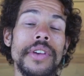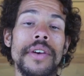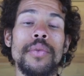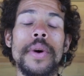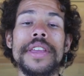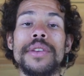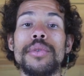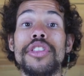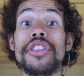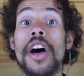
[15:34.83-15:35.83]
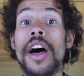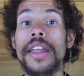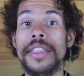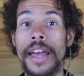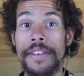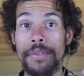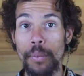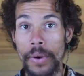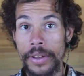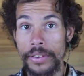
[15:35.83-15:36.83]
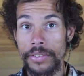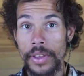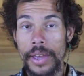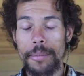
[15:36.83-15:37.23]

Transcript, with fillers: of what you thought life was,